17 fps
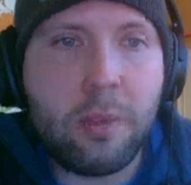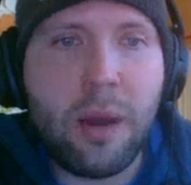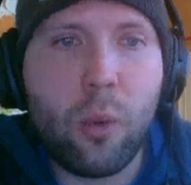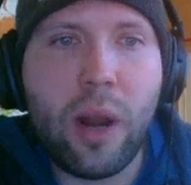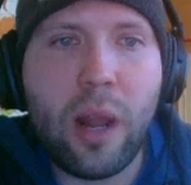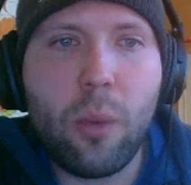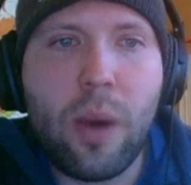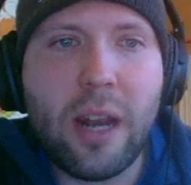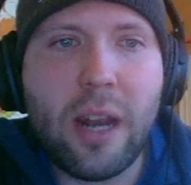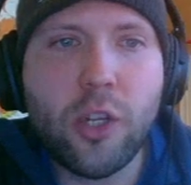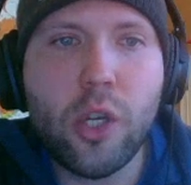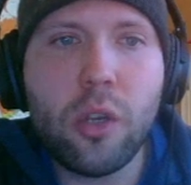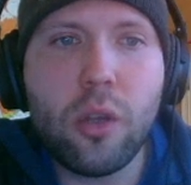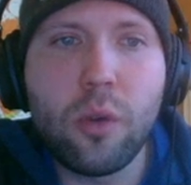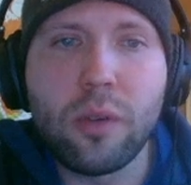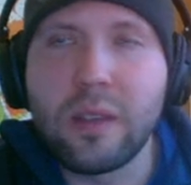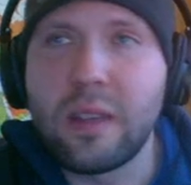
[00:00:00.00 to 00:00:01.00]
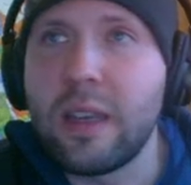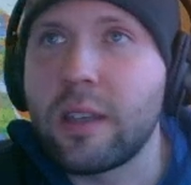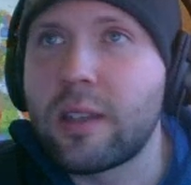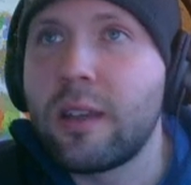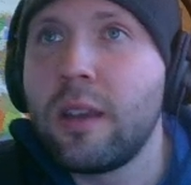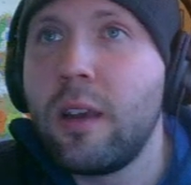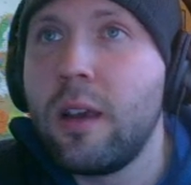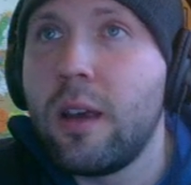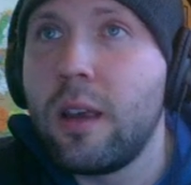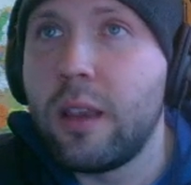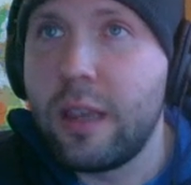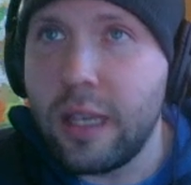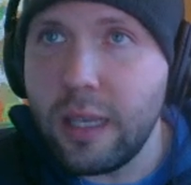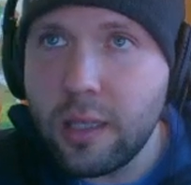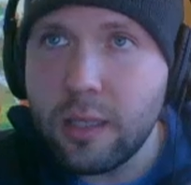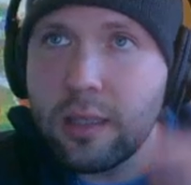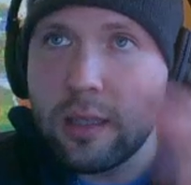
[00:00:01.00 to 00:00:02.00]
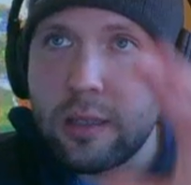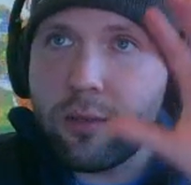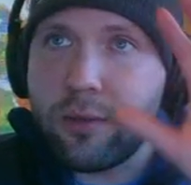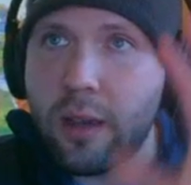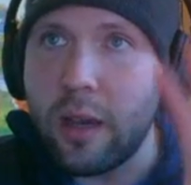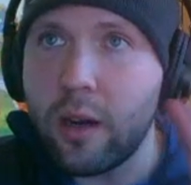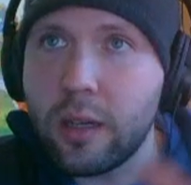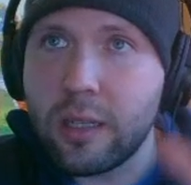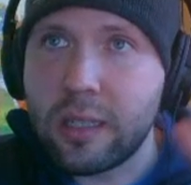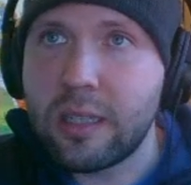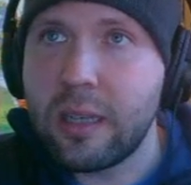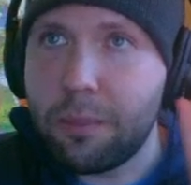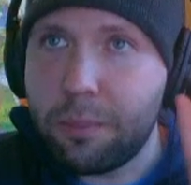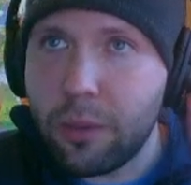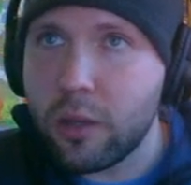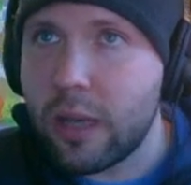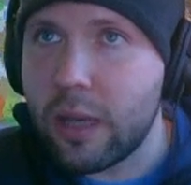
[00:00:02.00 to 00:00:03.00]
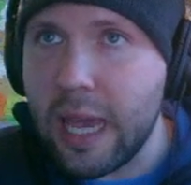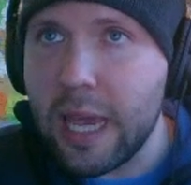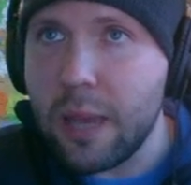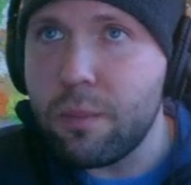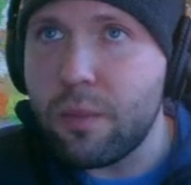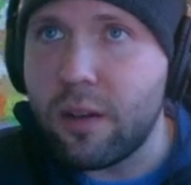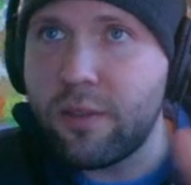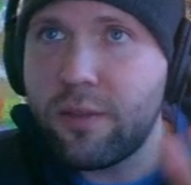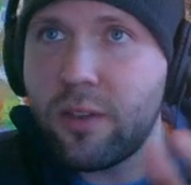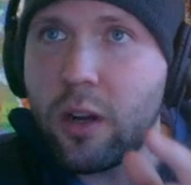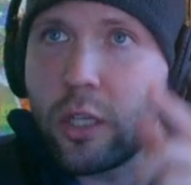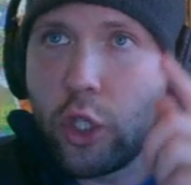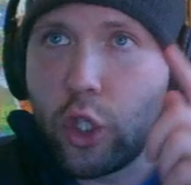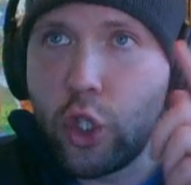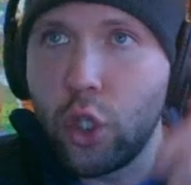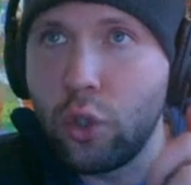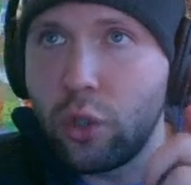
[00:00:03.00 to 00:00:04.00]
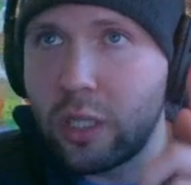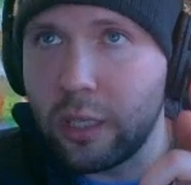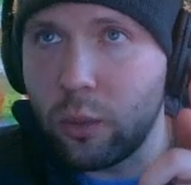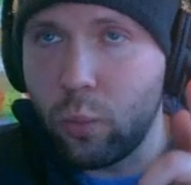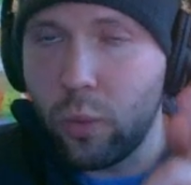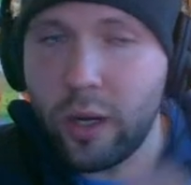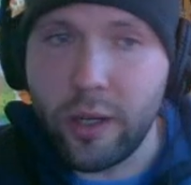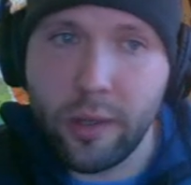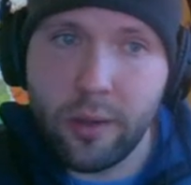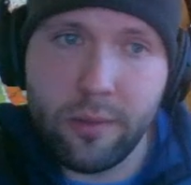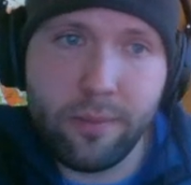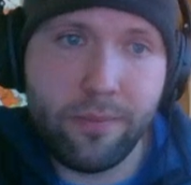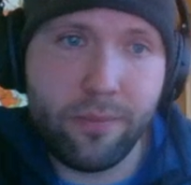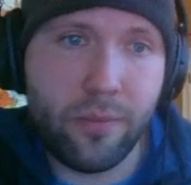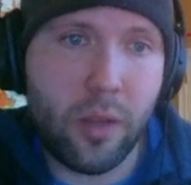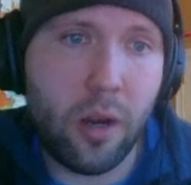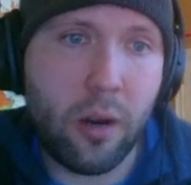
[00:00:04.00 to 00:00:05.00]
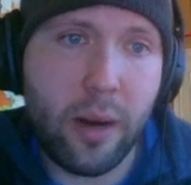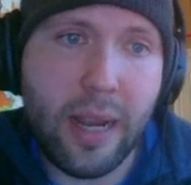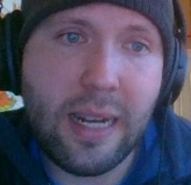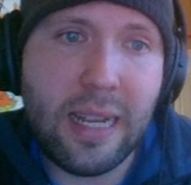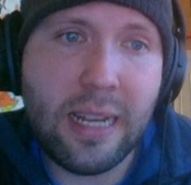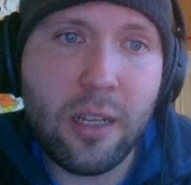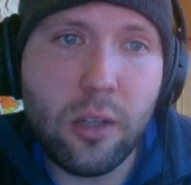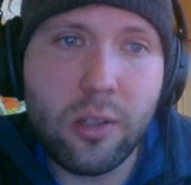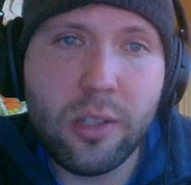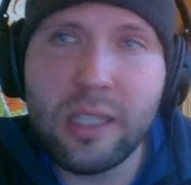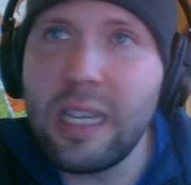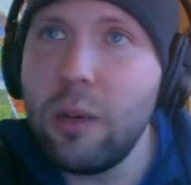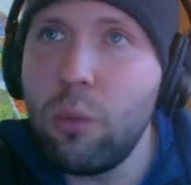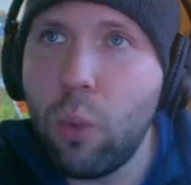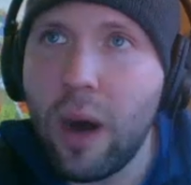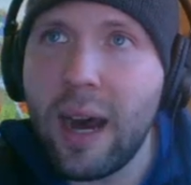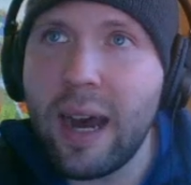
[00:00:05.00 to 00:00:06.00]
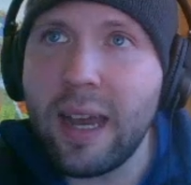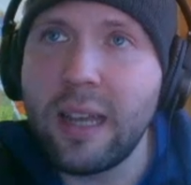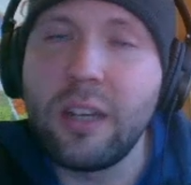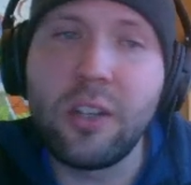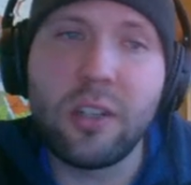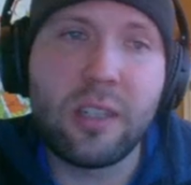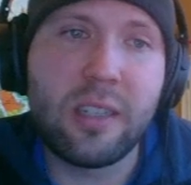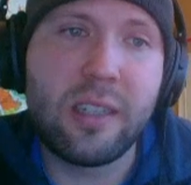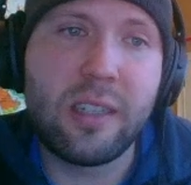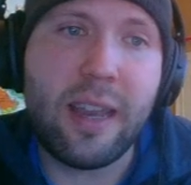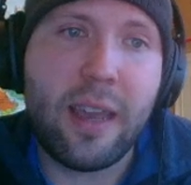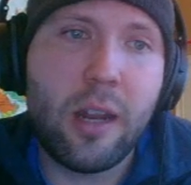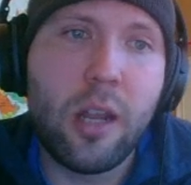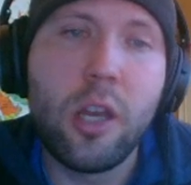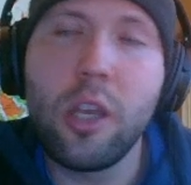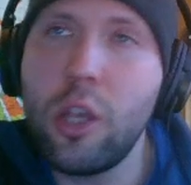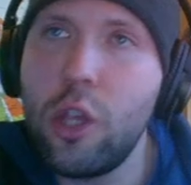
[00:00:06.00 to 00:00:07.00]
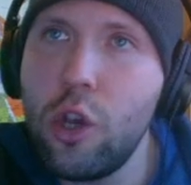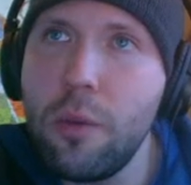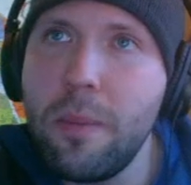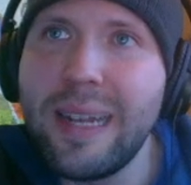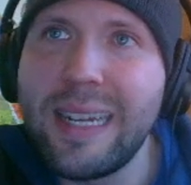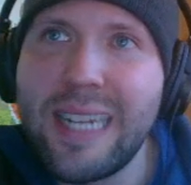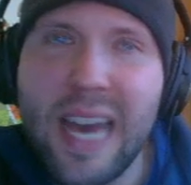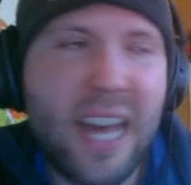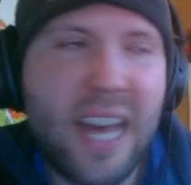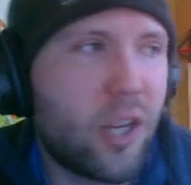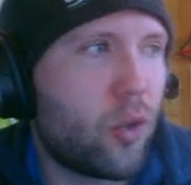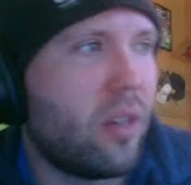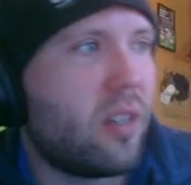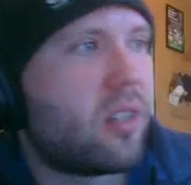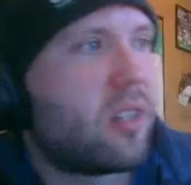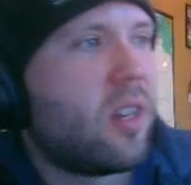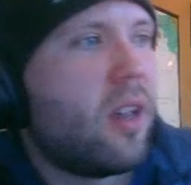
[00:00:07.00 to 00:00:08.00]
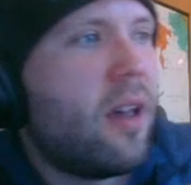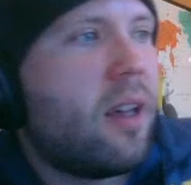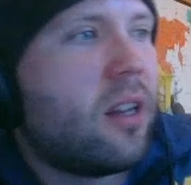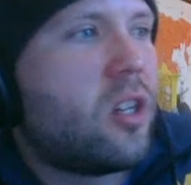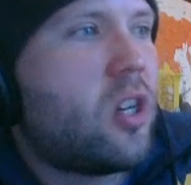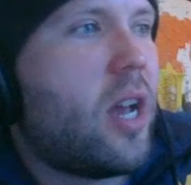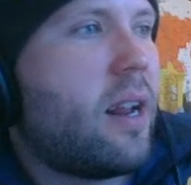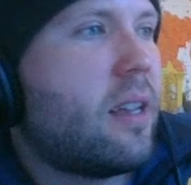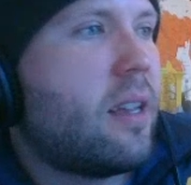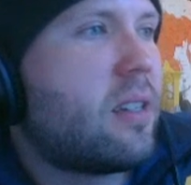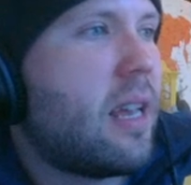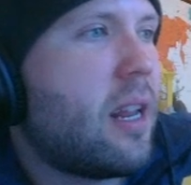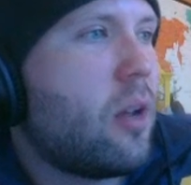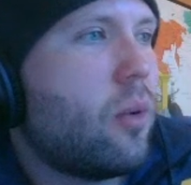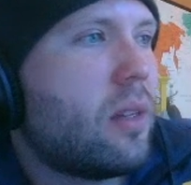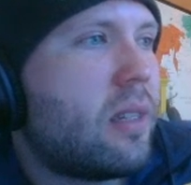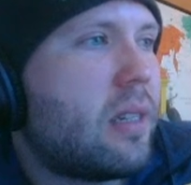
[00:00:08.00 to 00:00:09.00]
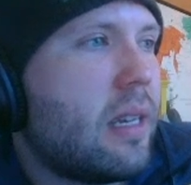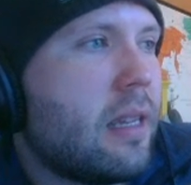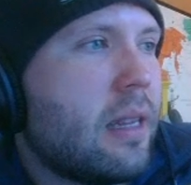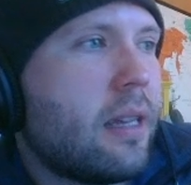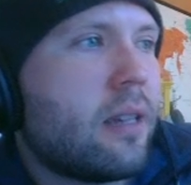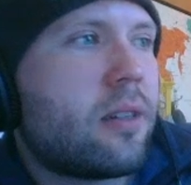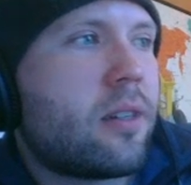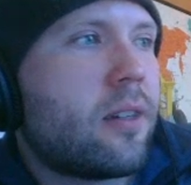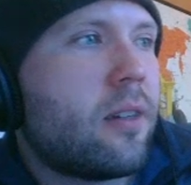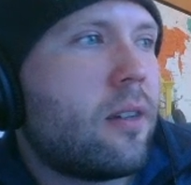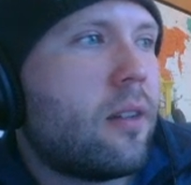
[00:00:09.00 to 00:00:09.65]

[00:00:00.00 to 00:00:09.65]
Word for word: what I want to show you is this. This is a very simple game, but a very juicy one. All right, and you'll see why in just a second. Human Tetris. Chat, has anyone seen this?